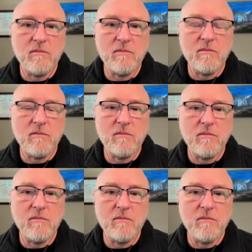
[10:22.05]

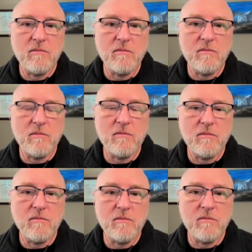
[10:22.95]

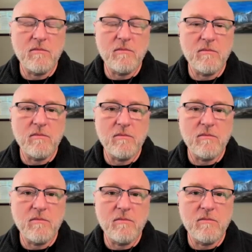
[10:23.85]

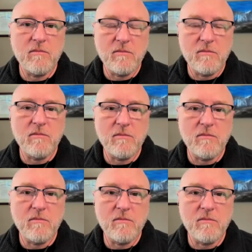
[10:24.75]

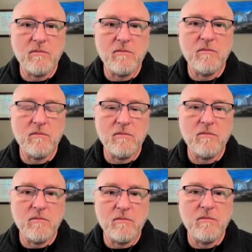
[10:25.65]

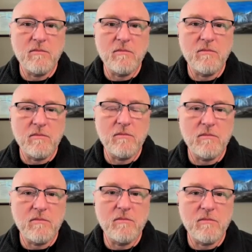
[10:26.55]

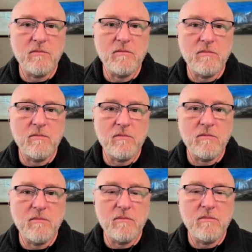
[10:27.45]

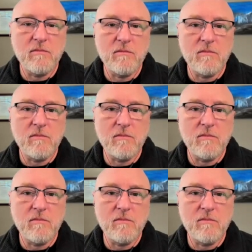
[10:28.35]
(not speaking)